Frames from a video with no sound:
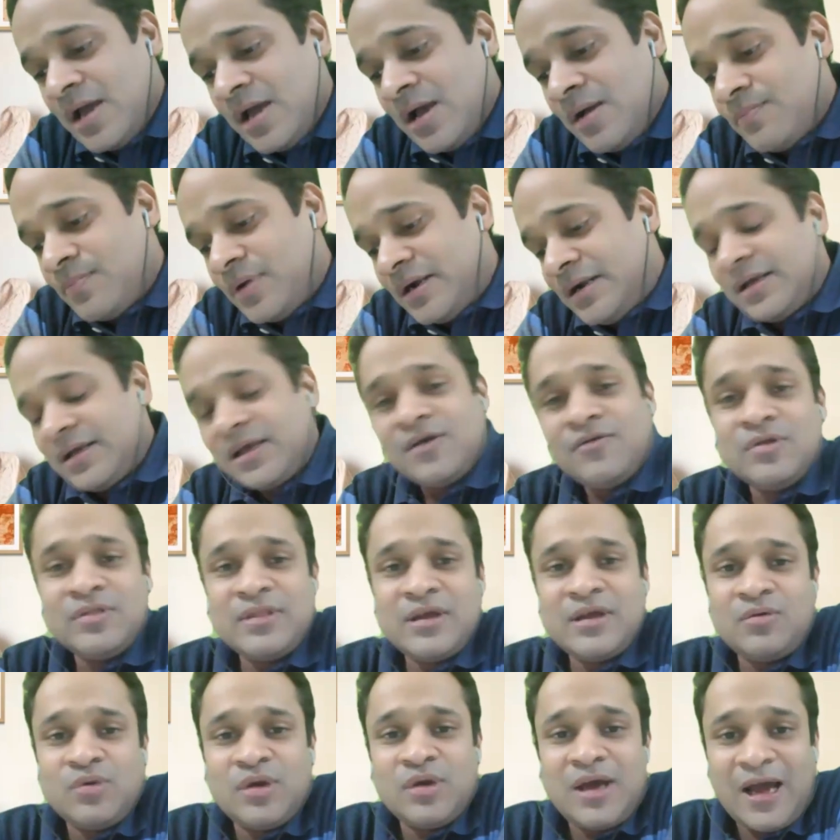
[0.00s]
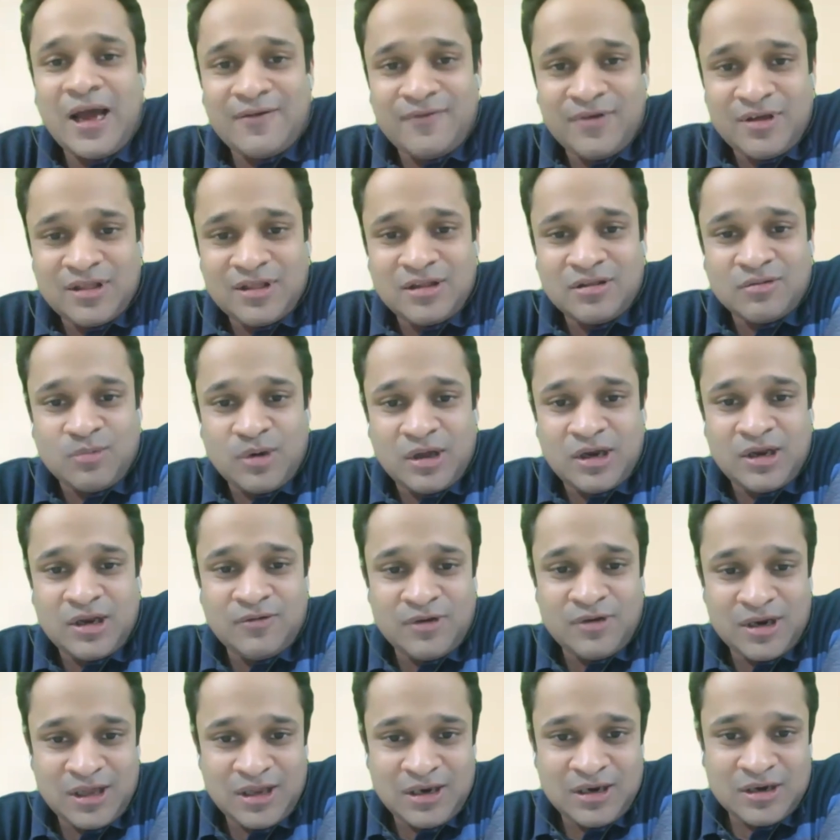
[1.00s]
But given that we are having this very,
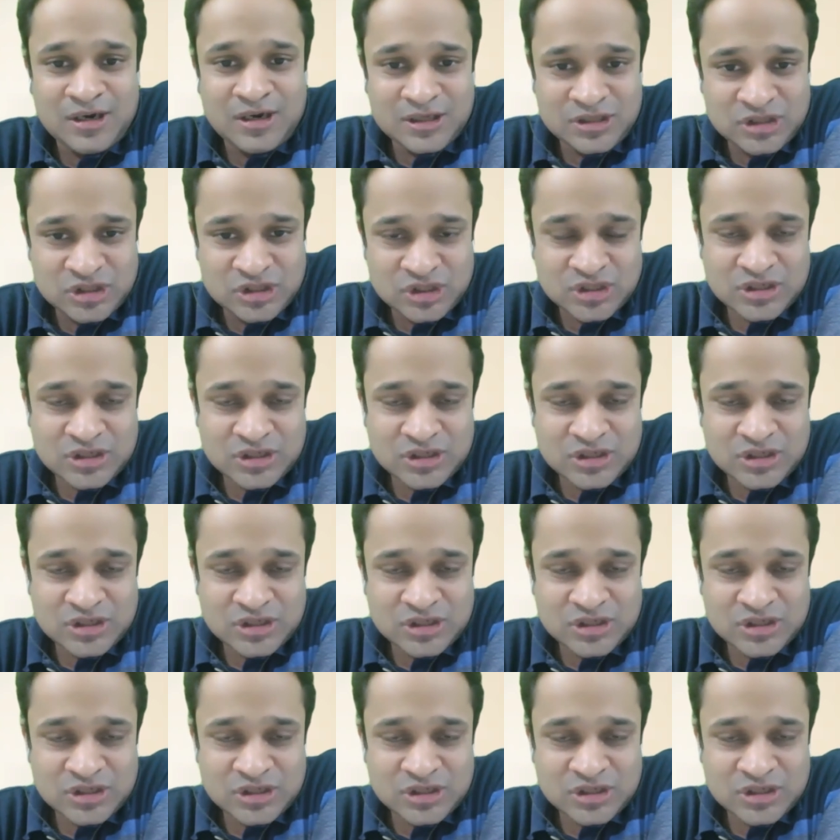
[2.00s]
very rich